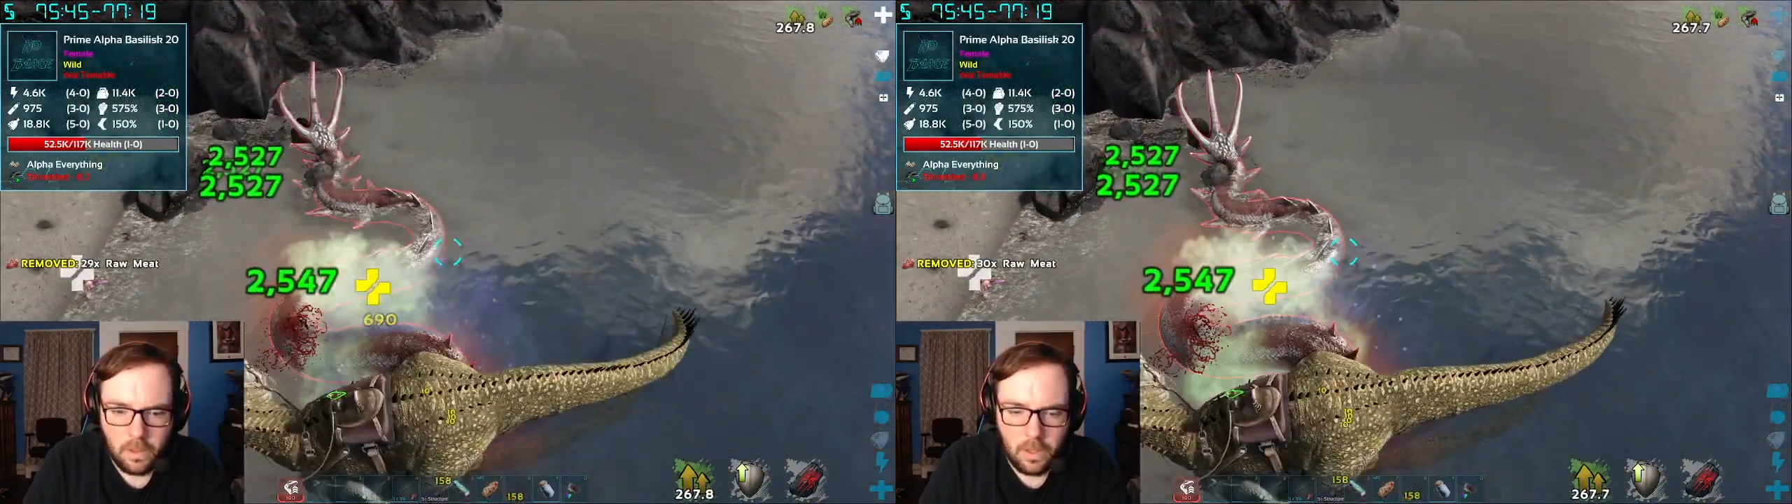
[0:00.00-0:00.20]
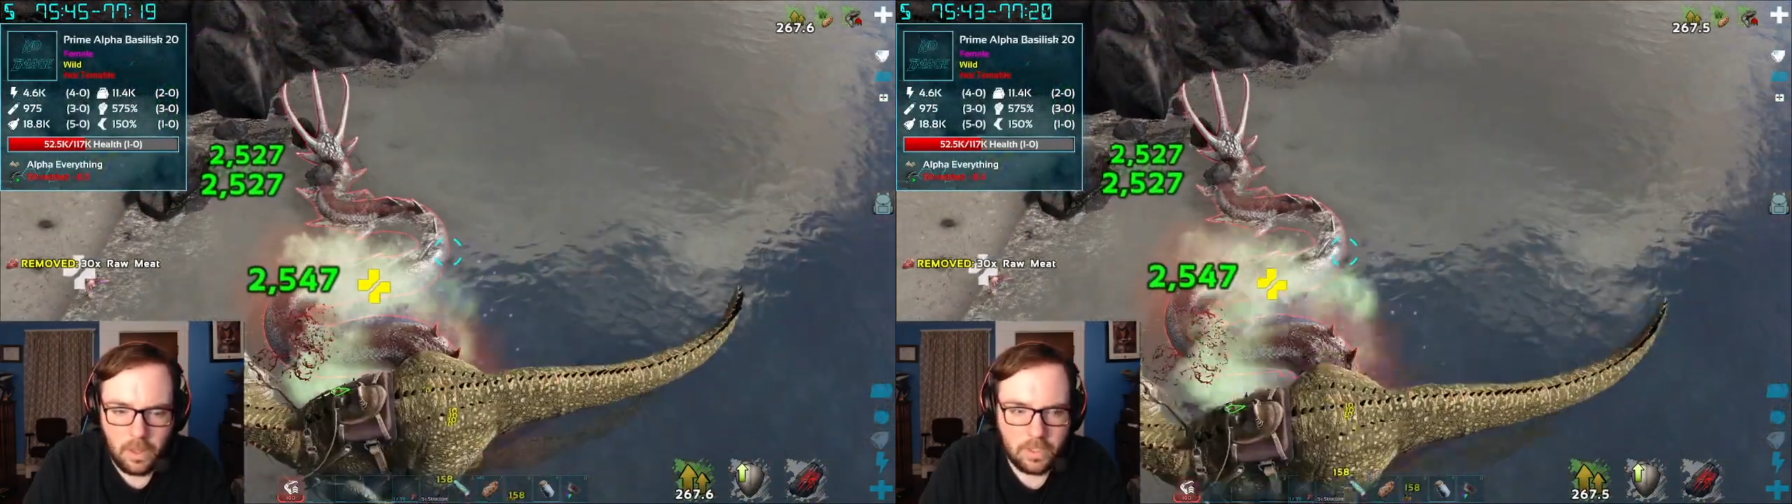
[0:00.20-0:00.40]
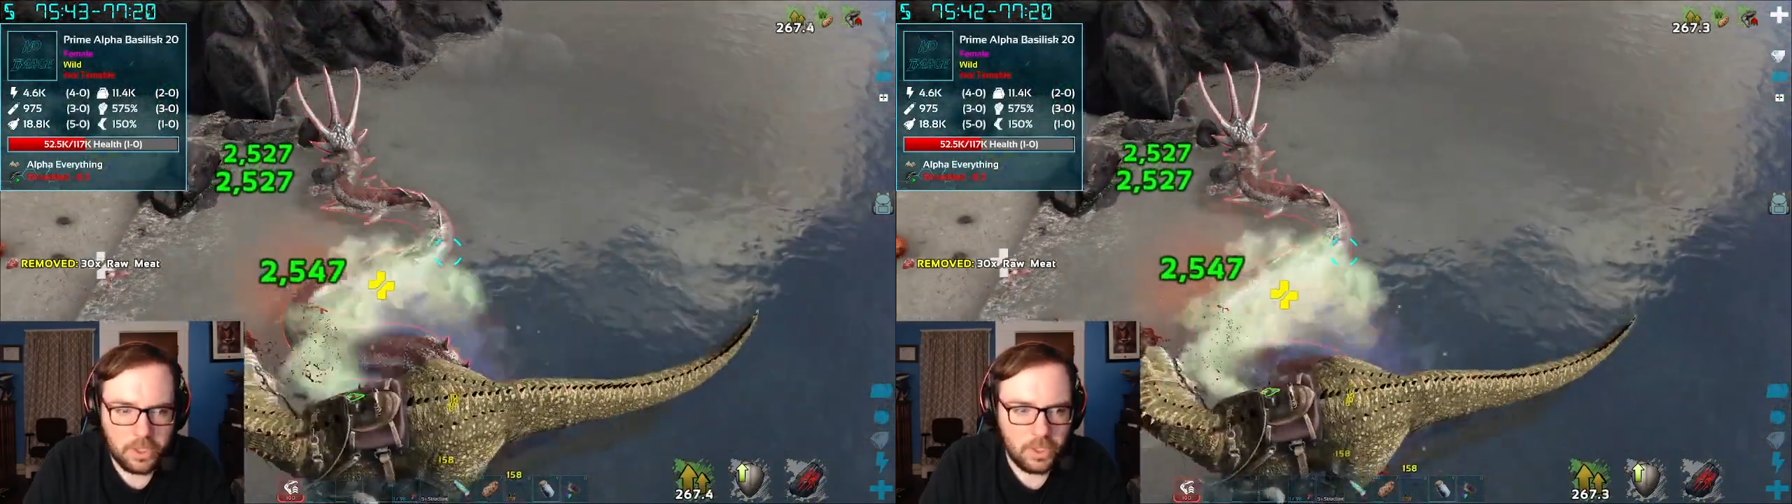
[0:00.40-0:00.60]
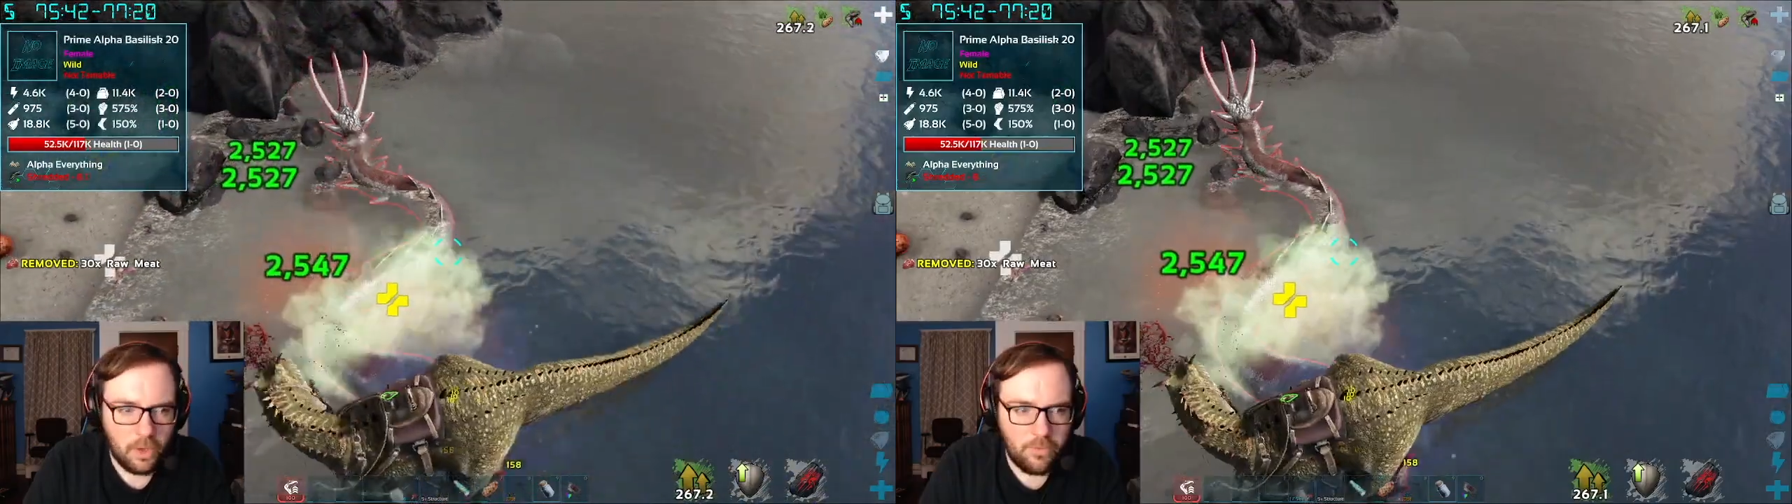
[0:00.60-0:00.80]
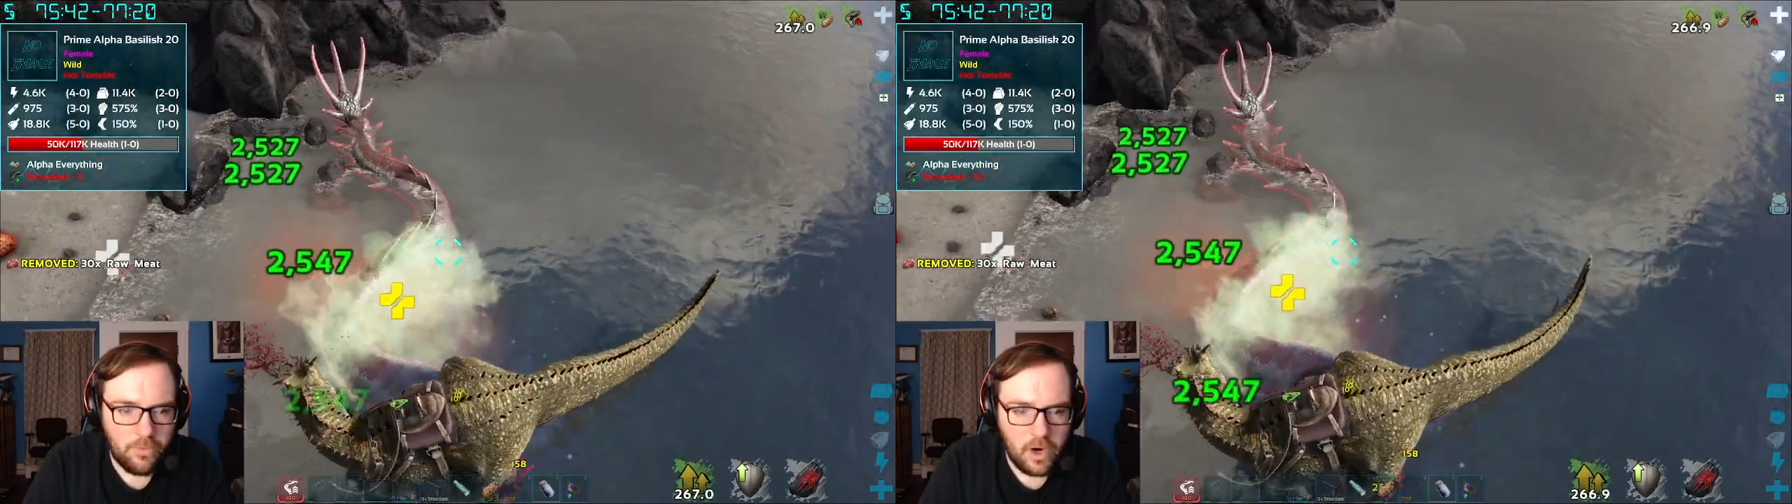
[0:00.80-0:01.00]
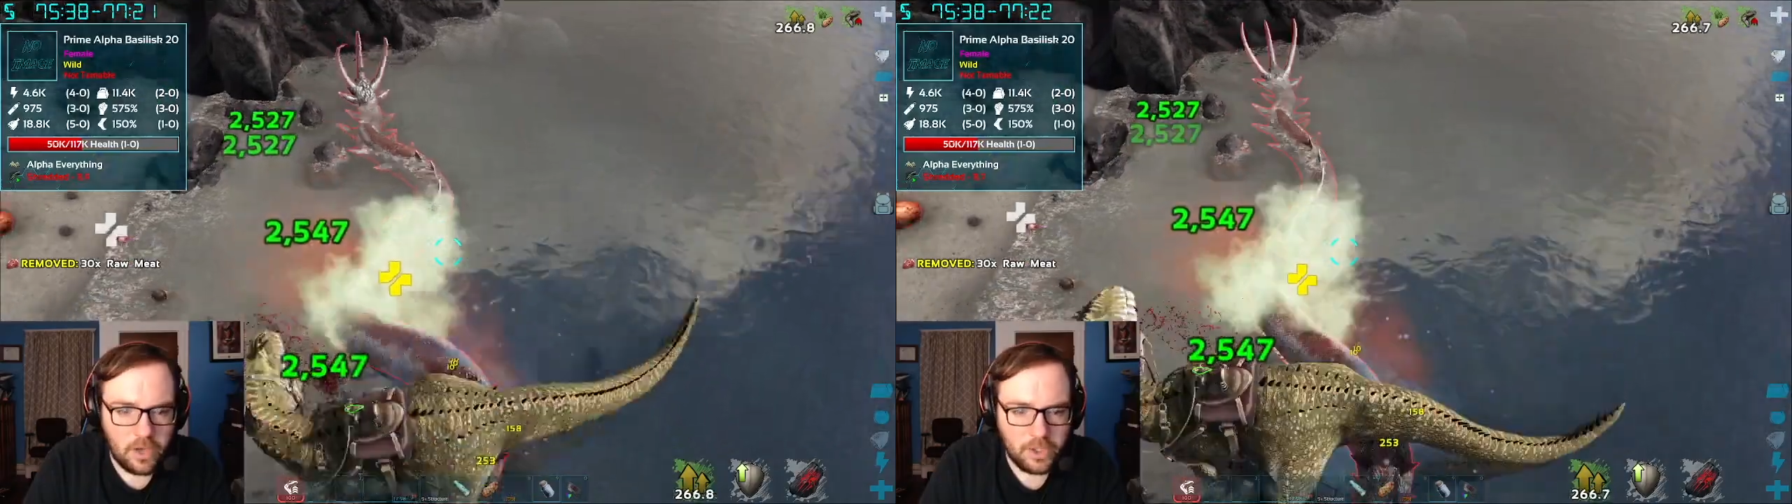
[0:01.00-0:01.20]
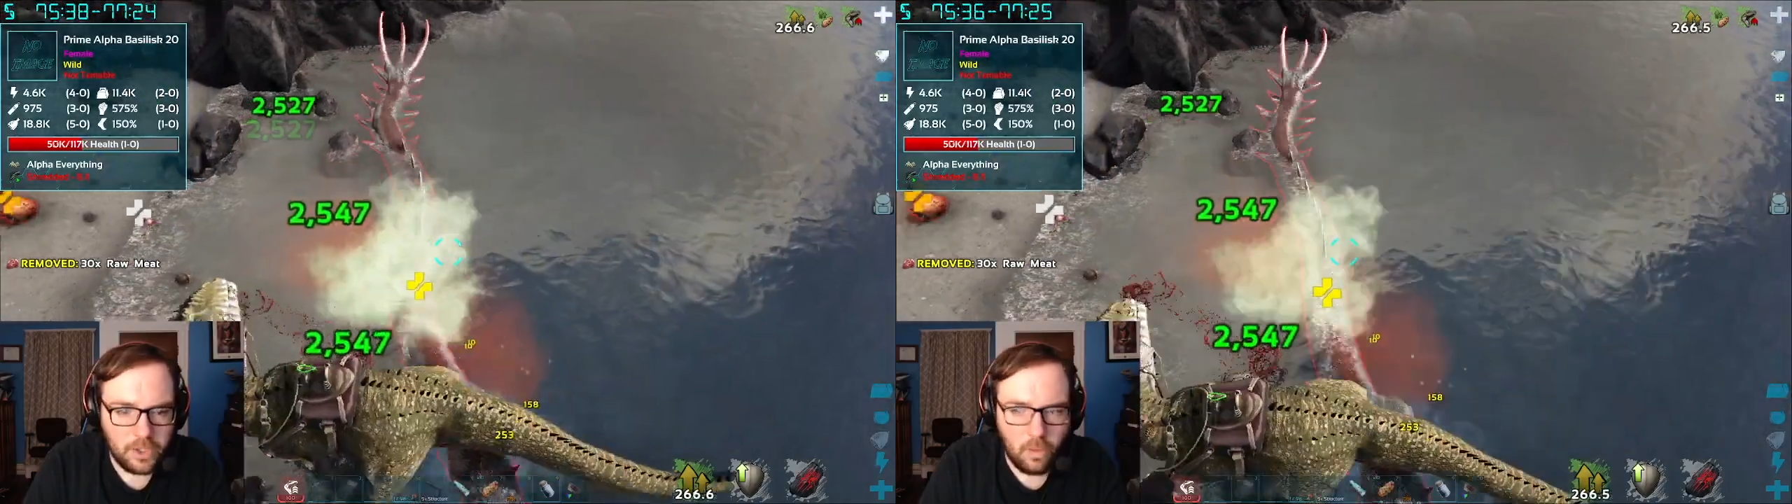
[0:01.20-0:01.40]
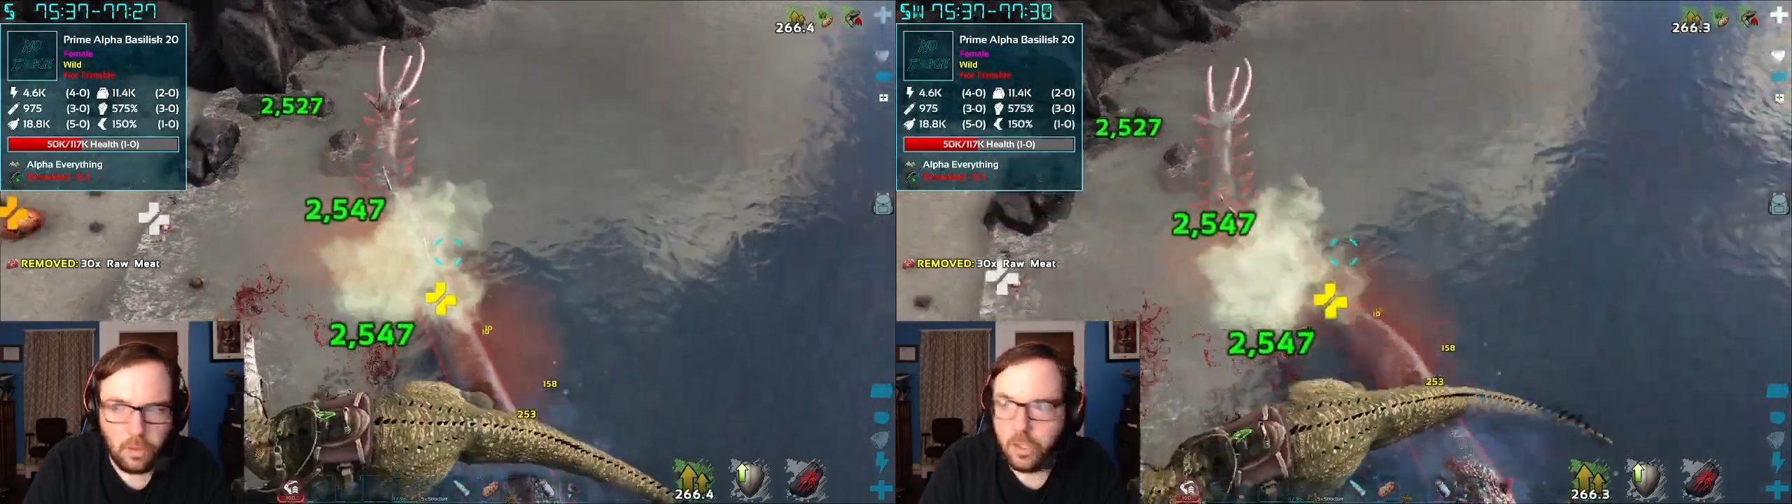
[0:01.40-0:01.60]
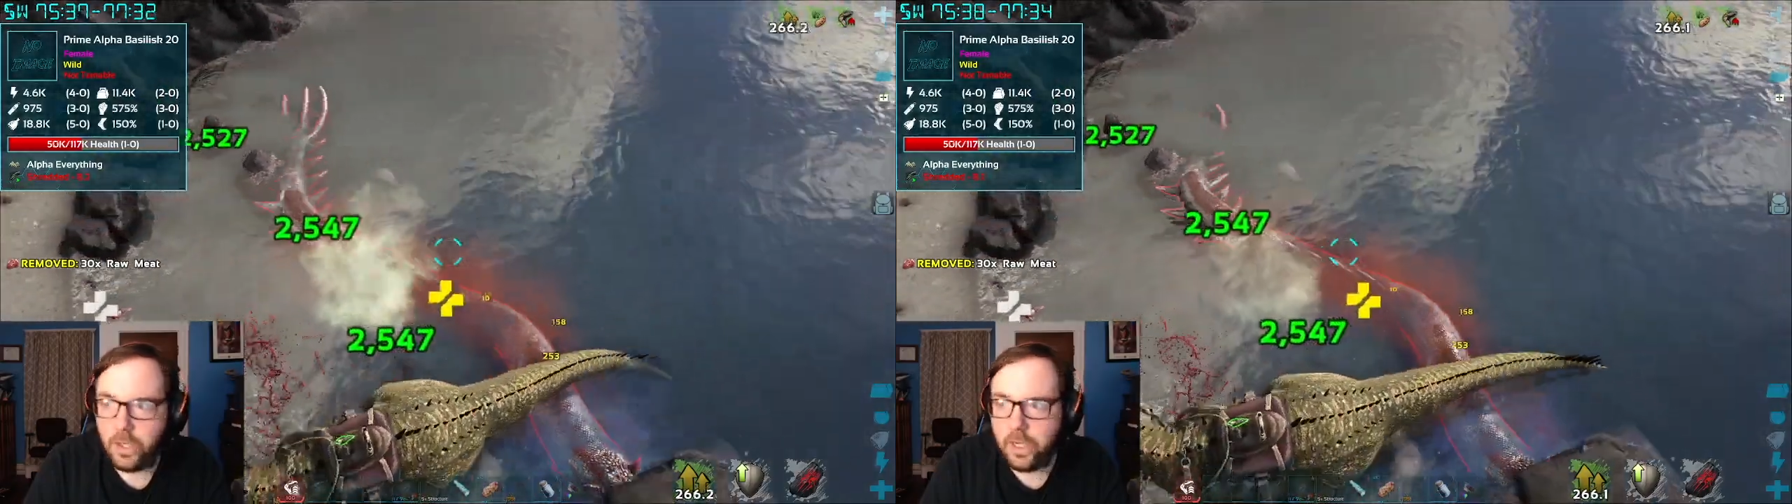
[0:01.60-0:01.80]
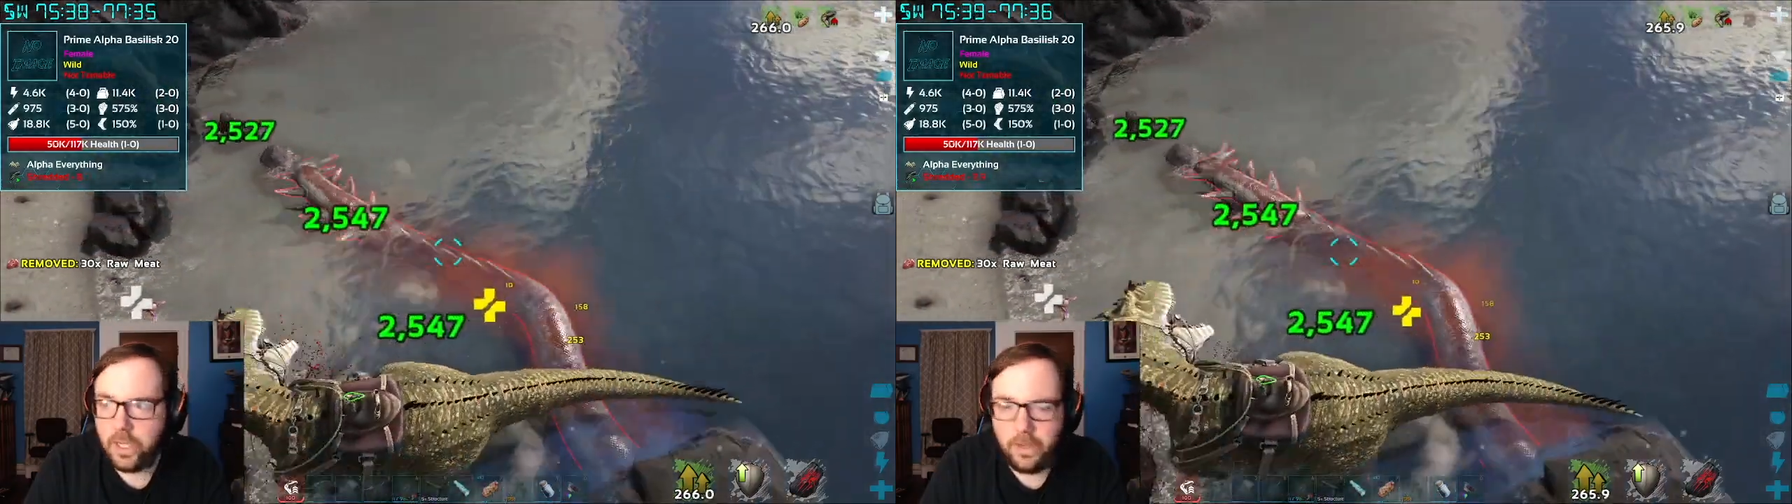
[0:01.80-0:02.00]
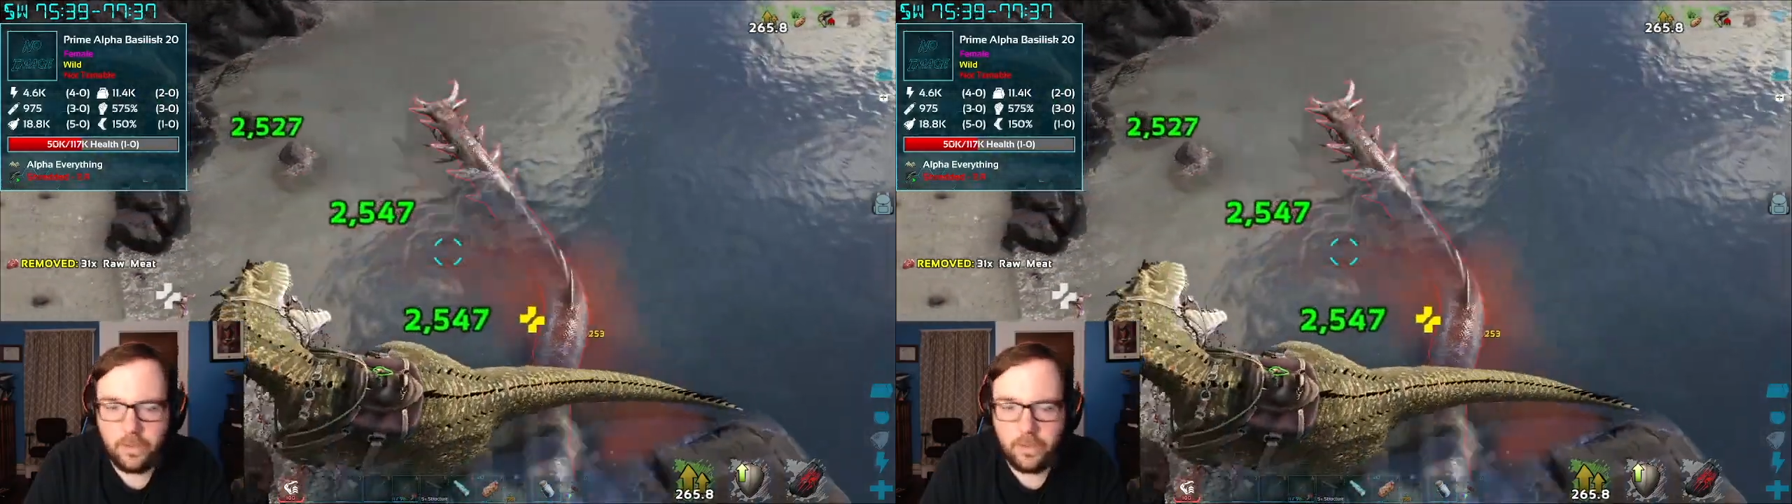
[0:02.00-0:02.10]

Alright, so far so good.